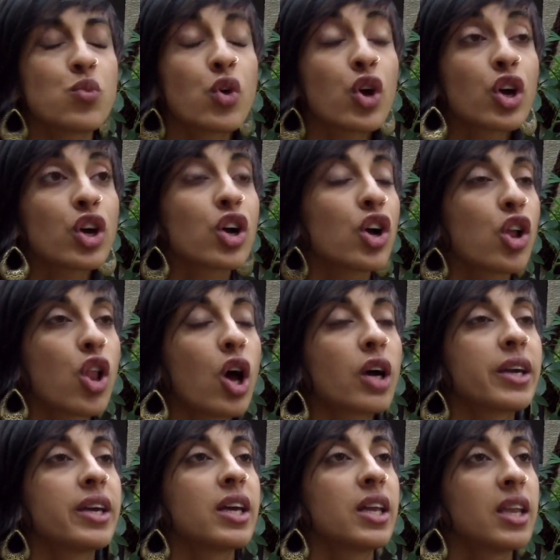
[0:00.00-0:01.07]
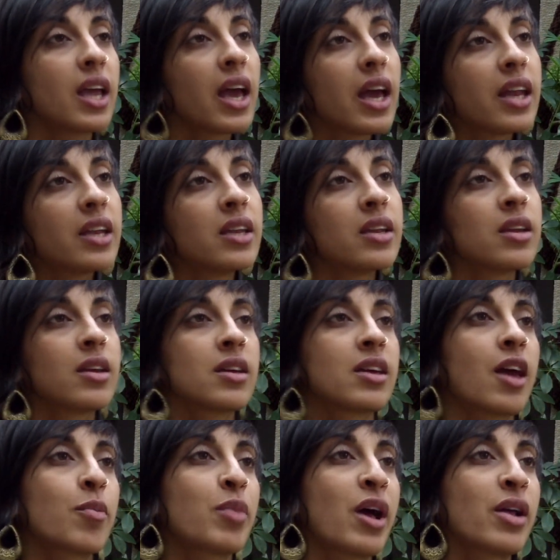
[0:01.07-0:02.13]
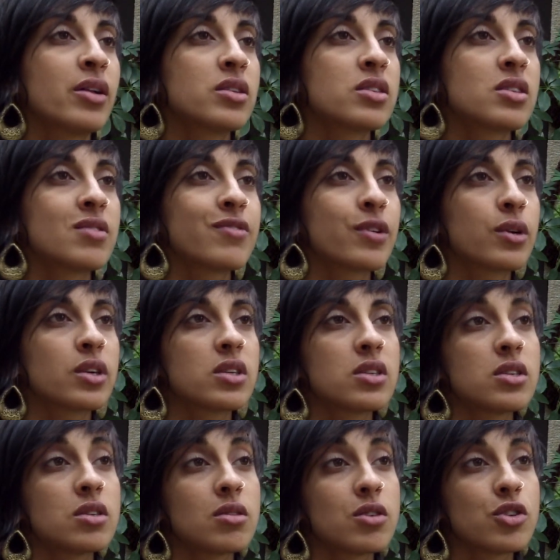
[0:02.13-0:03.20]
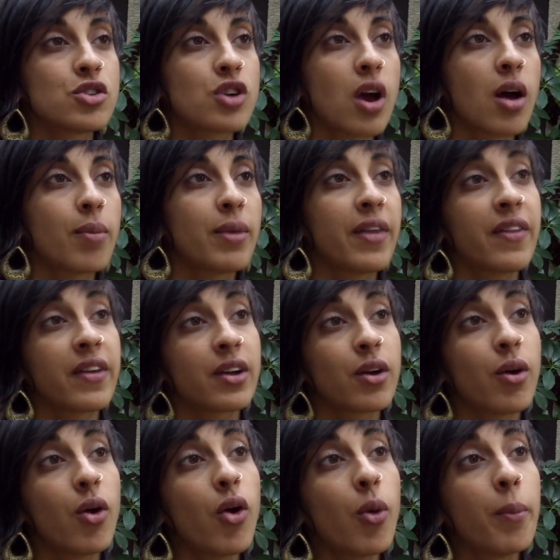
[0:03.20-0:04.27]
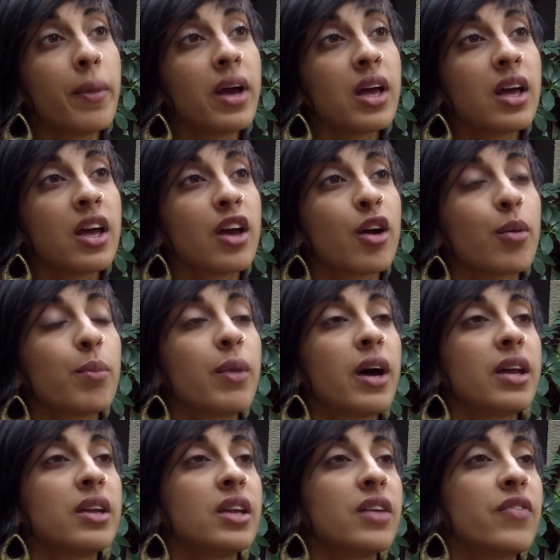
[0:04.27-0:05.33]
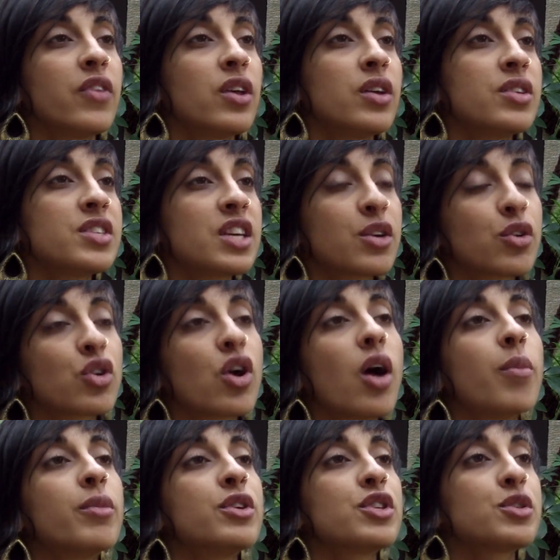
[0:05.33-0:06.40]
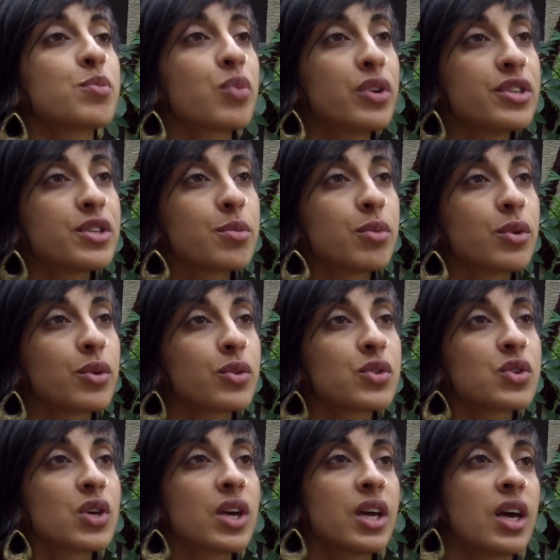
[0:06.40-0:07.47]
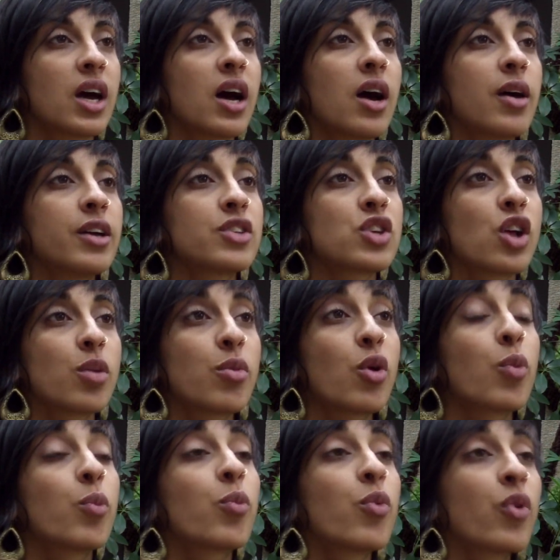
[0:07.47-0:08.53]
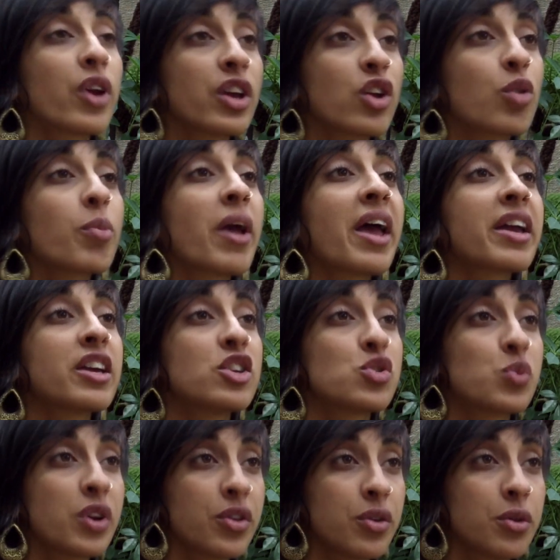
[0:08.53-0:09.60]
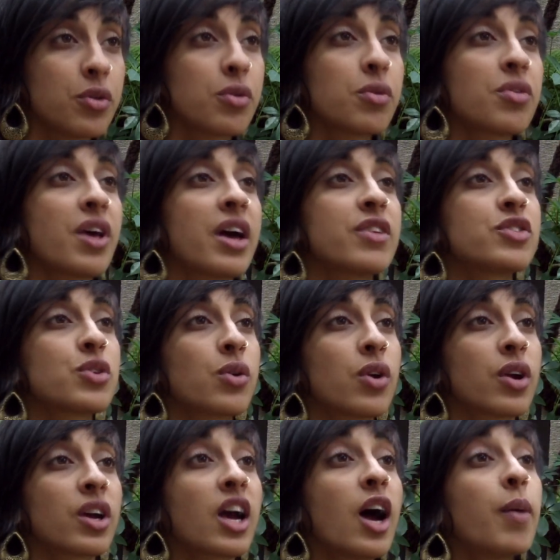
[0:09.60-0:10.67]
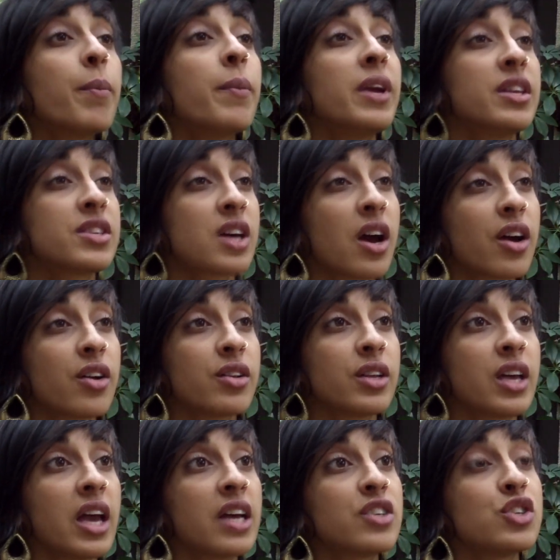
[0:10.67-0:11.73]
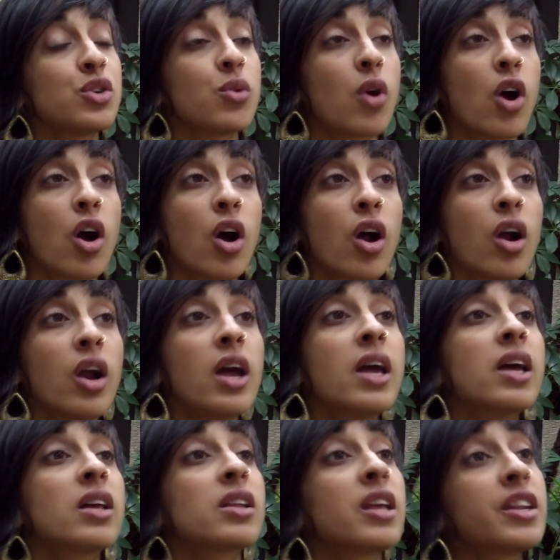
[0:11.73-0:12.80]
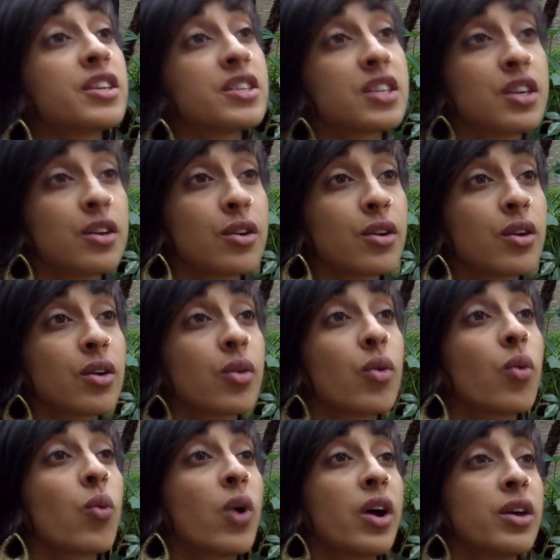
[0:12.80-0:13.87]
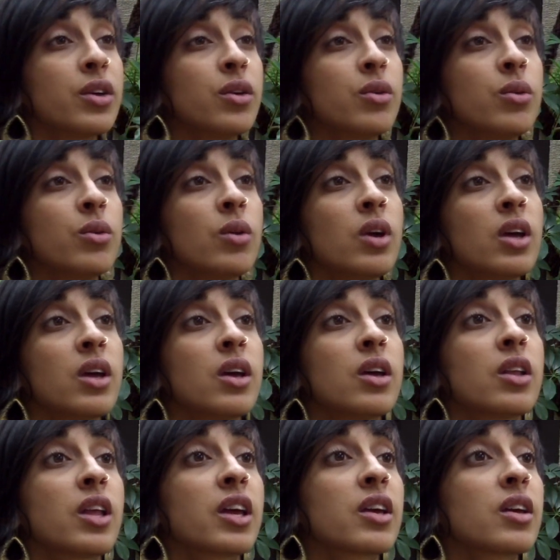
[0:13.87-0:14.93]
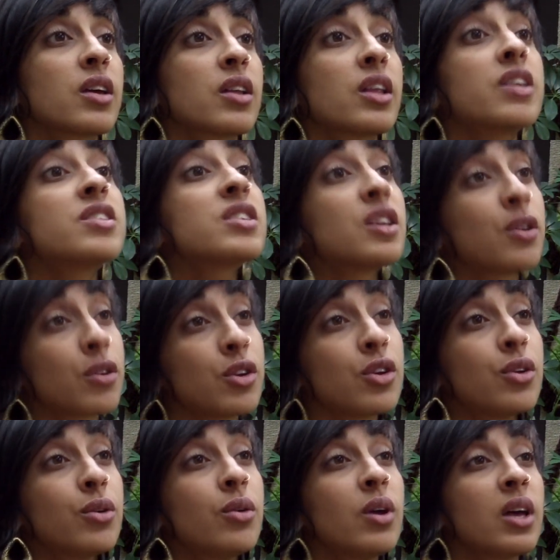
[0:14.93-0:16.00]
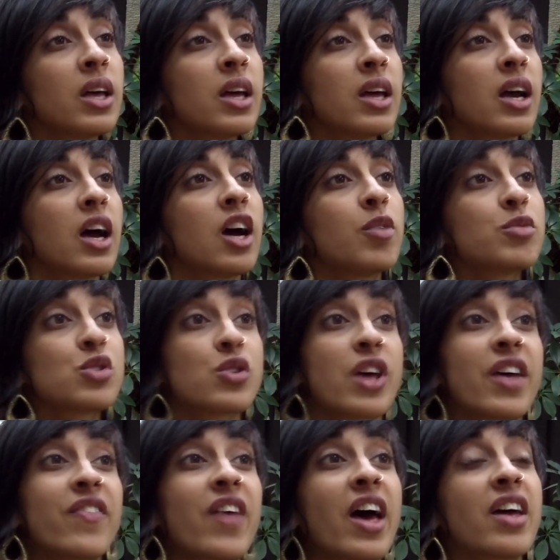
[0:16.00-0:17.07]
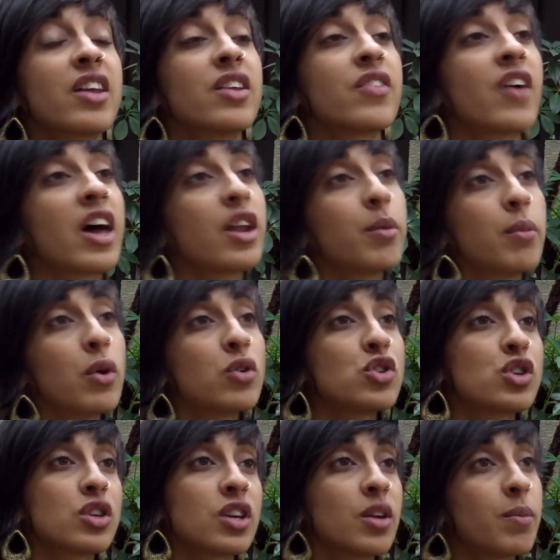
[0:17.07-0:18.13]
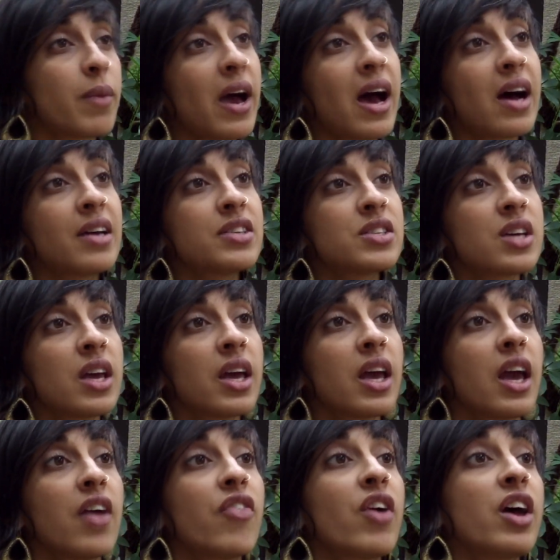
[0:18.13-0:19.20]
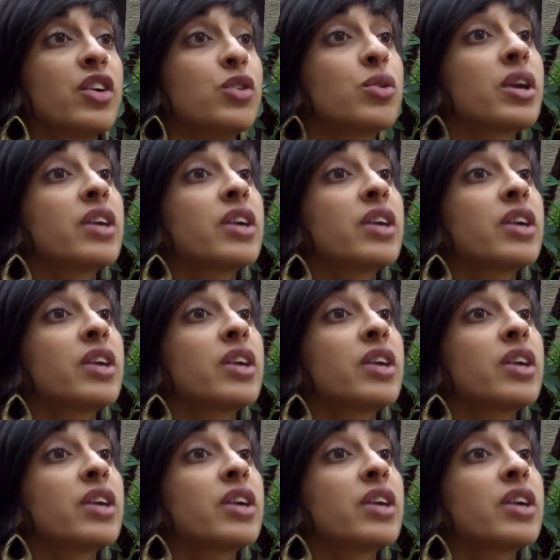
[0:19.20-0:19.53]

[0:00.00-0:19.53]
work, clock in, and get balanced and focused and do your job, and then go home. But in the sacred commerce principles, it's all about bring your baggage with you through that door. Come entirely as you are. Let us hear what you like. Let us hear you, so that emotion can pass, and that